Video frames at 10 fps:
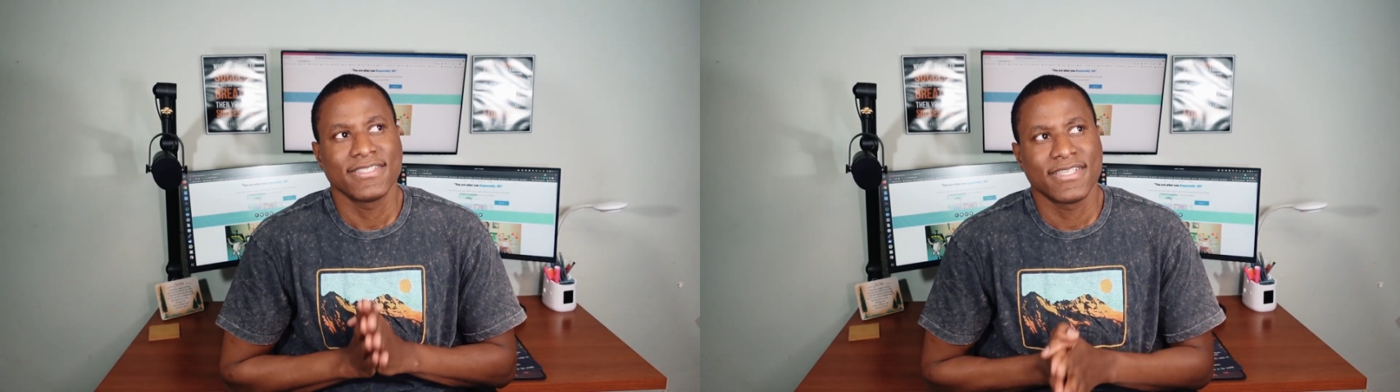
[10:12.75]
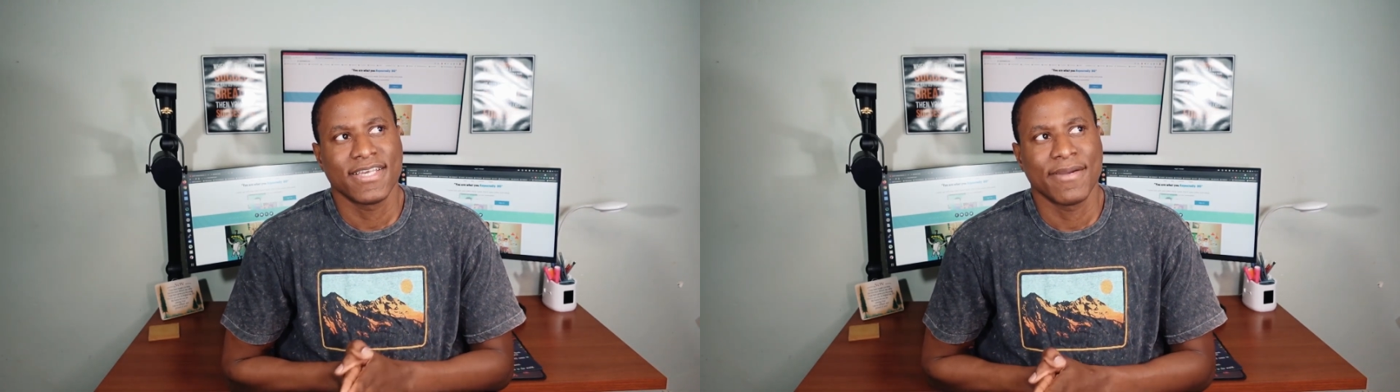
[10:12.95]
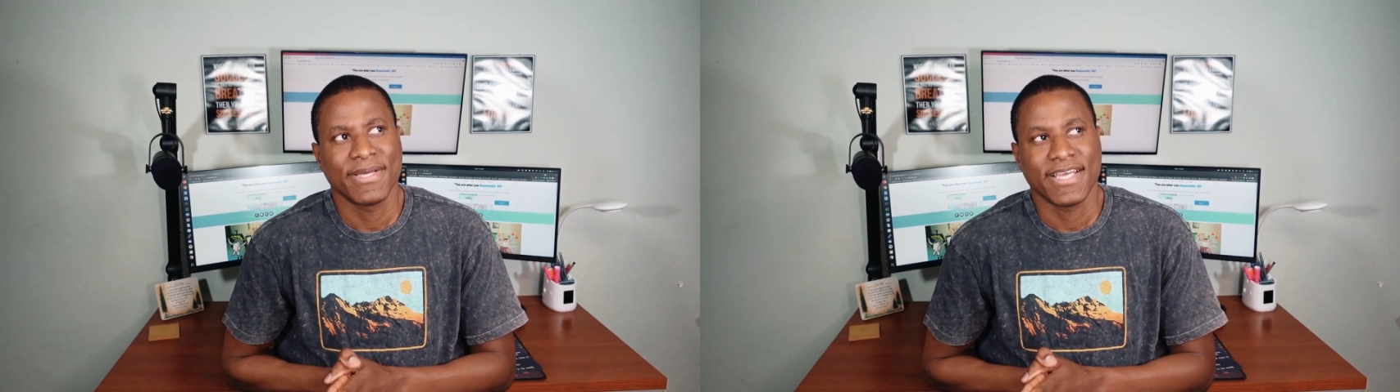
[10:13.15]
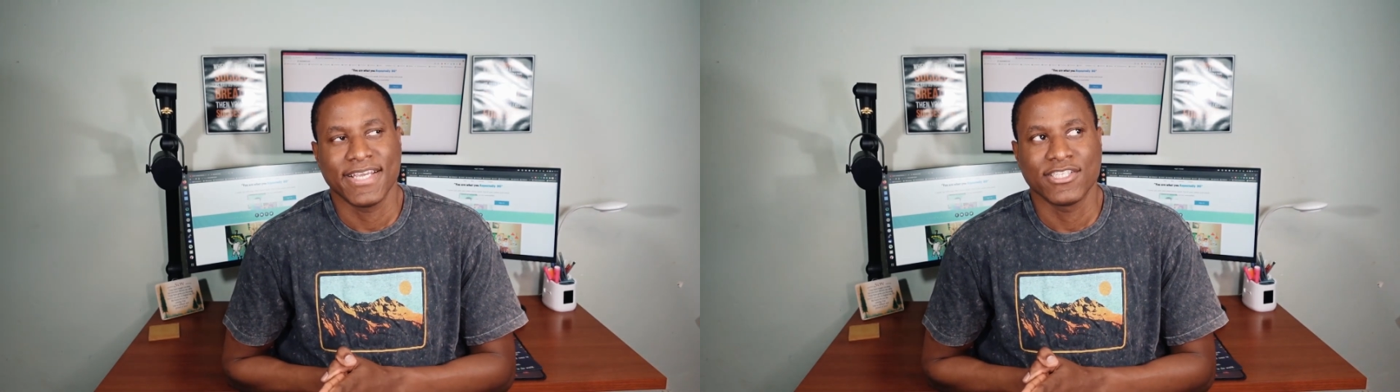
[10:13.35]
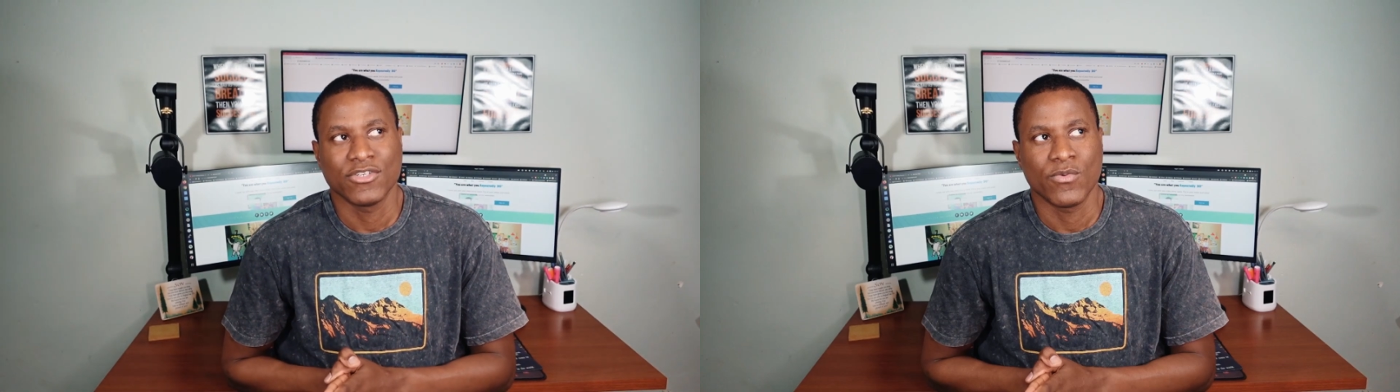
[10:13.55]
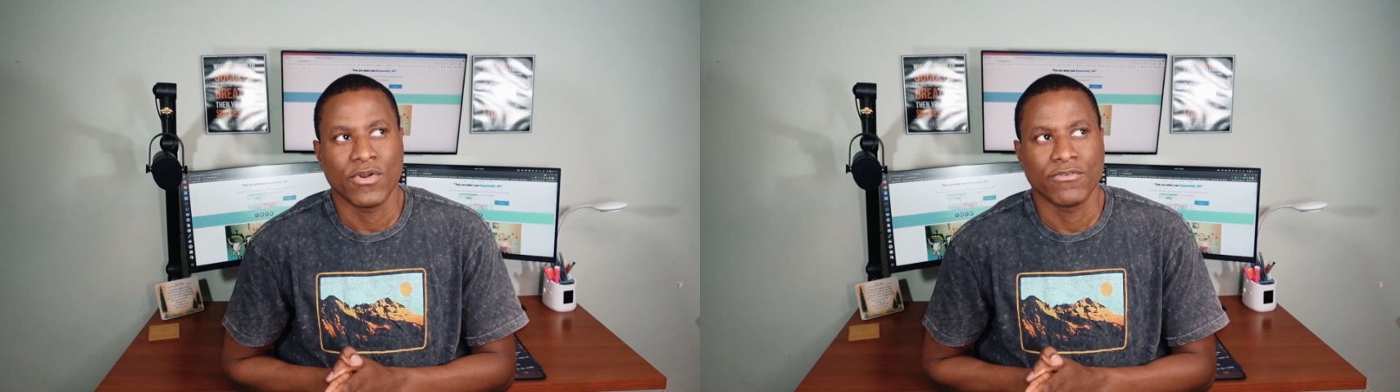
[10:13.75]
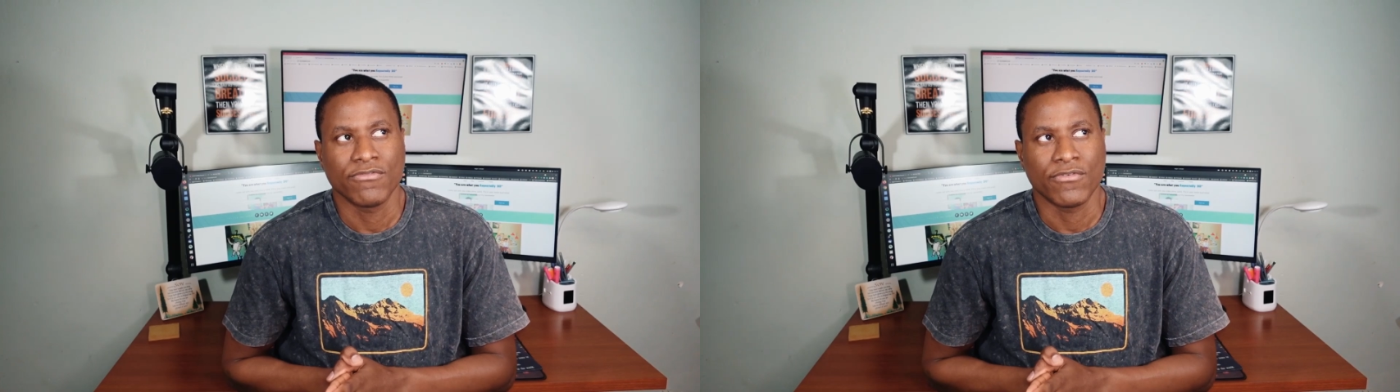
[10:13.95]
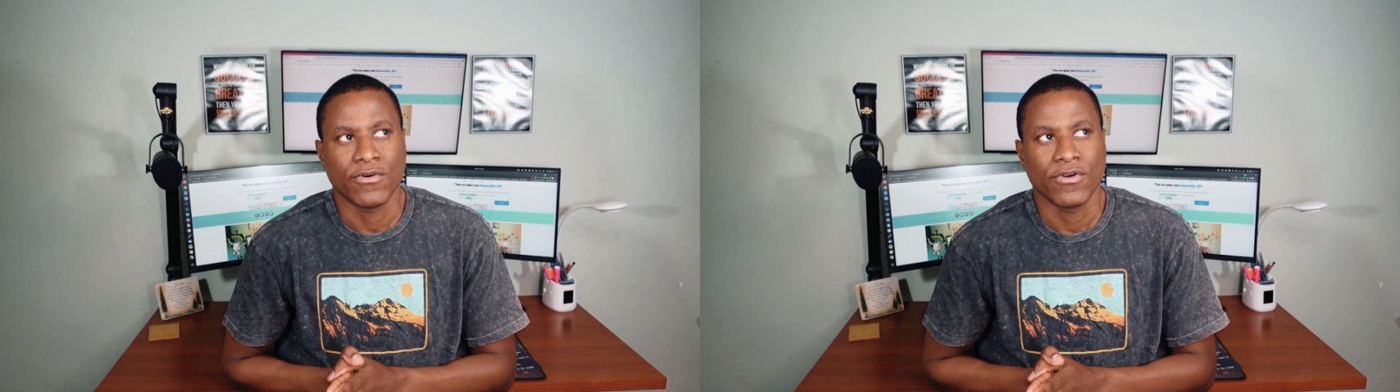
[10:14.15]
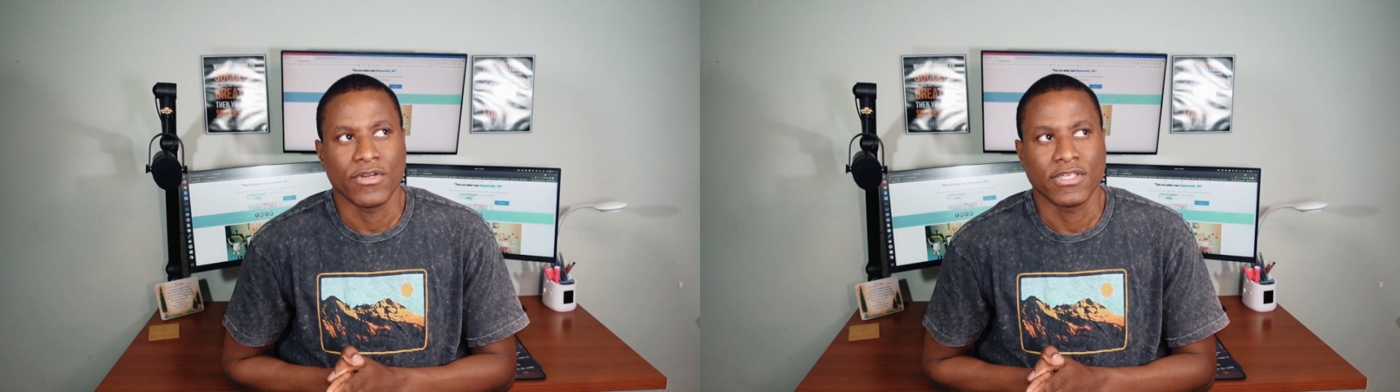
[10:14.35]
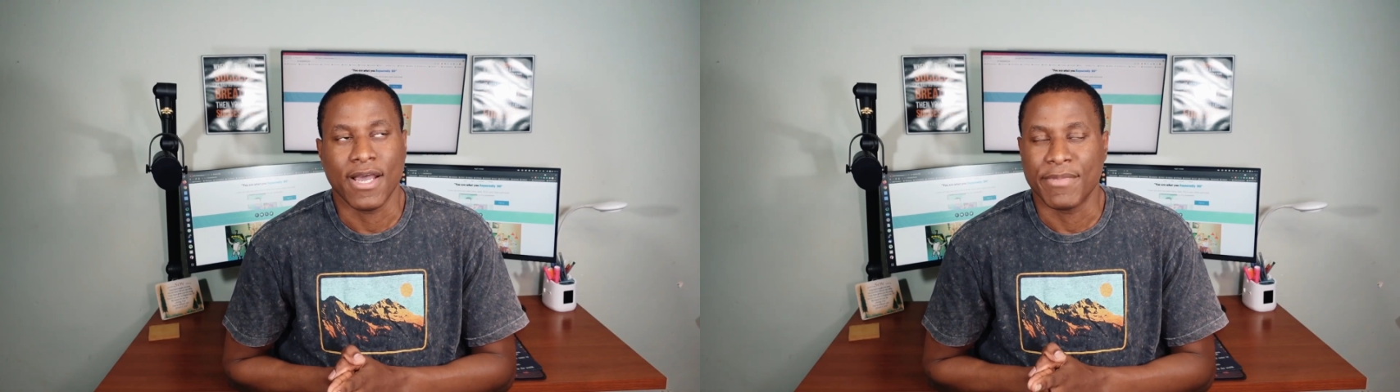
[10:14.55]
thing about the
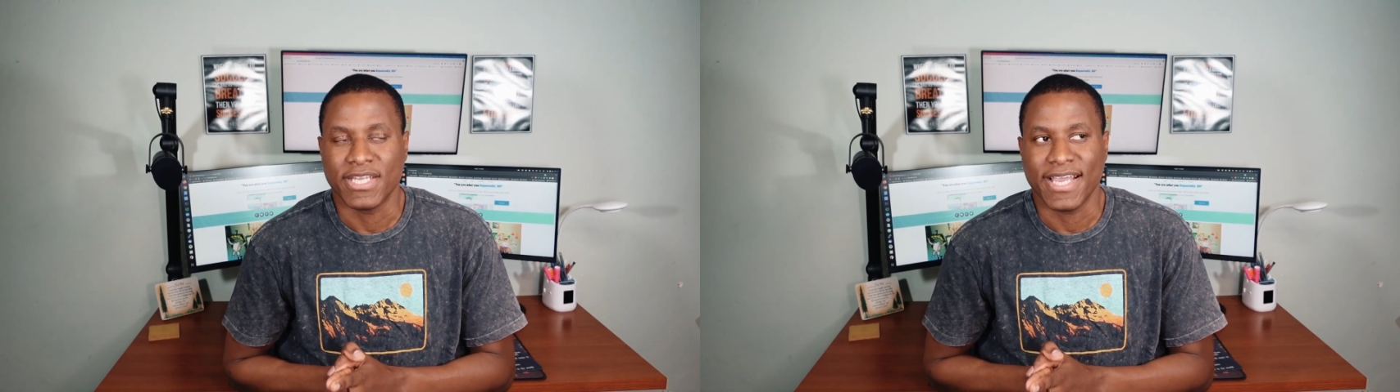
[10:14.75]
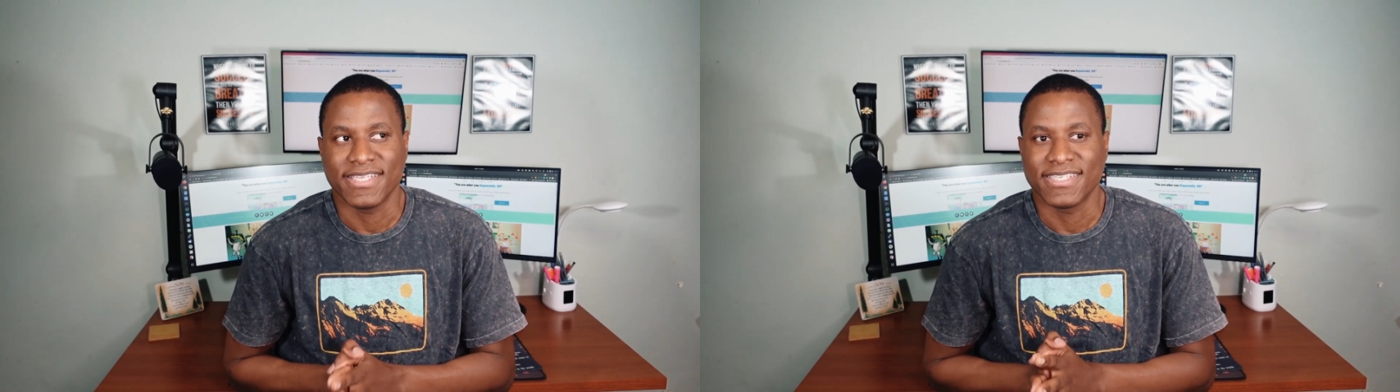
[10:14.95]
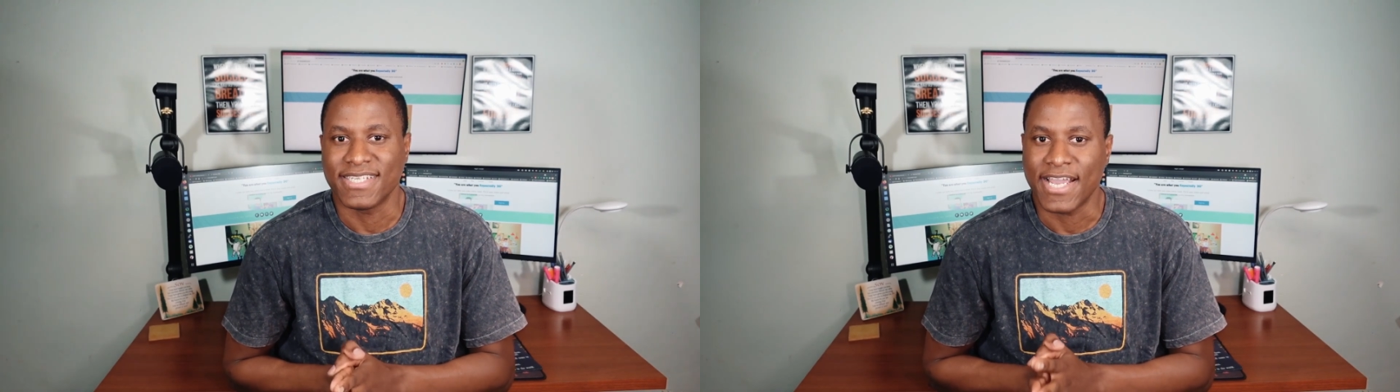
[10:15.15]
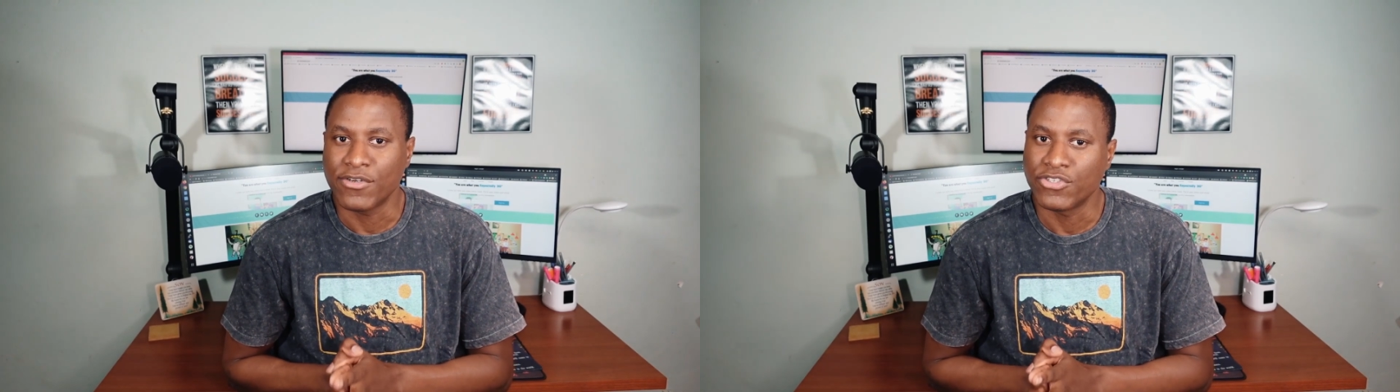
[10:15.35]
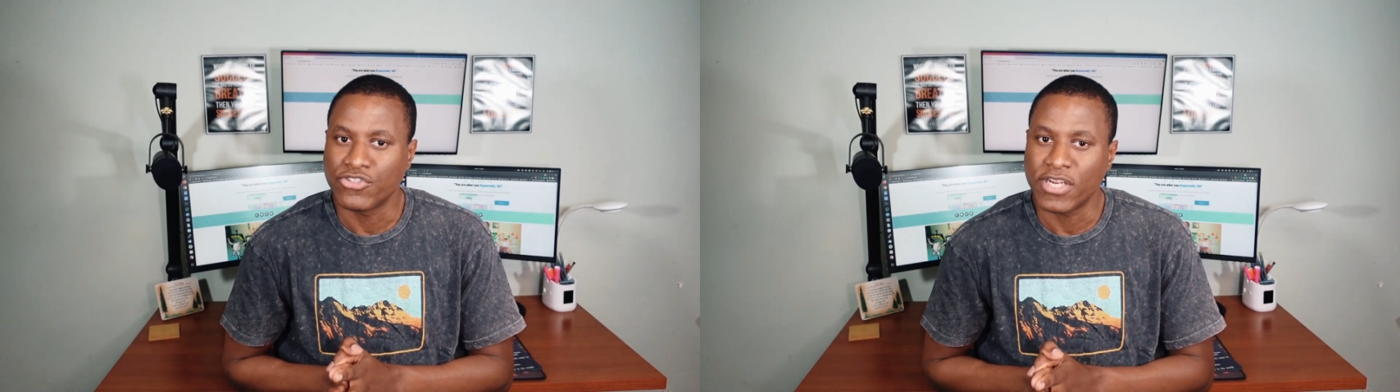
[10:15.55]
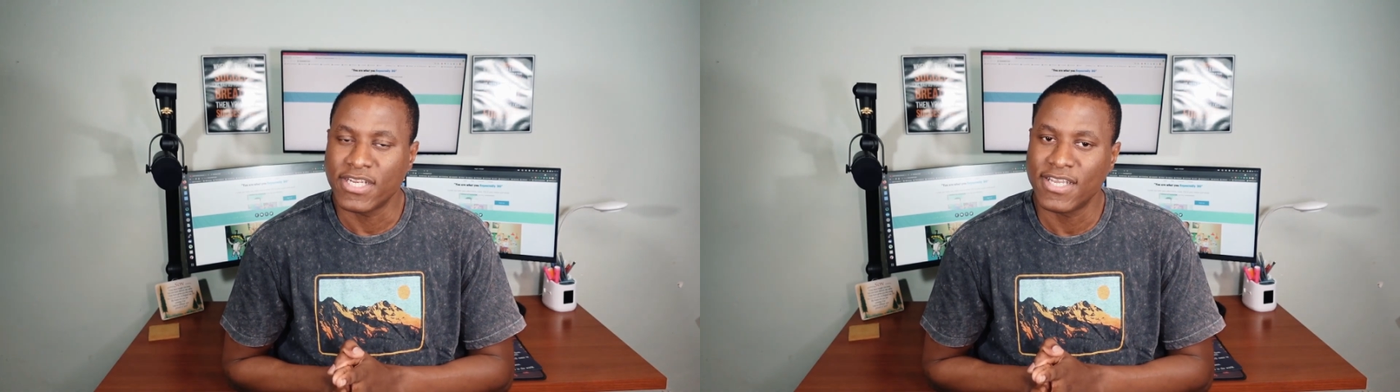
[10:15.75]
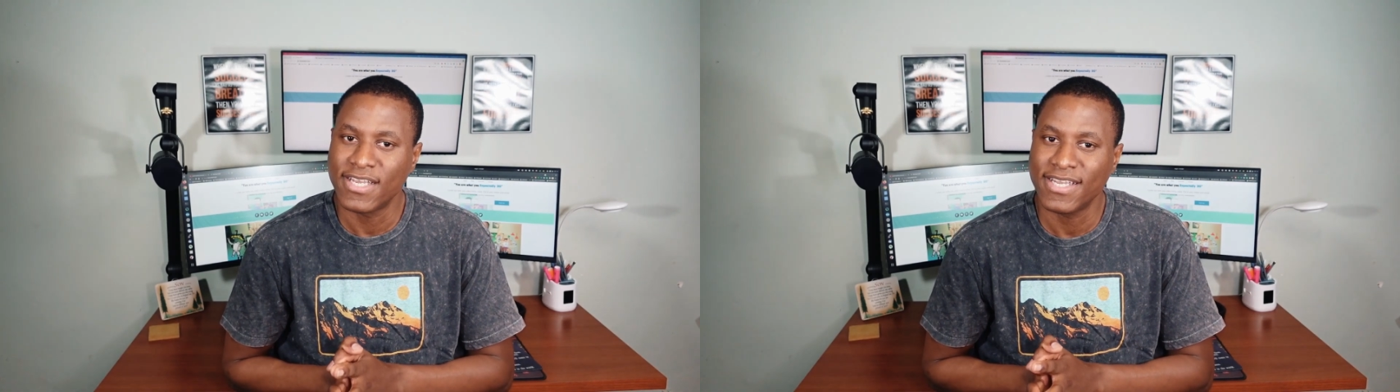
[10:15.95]
AZ-104. I mean the AZ-900.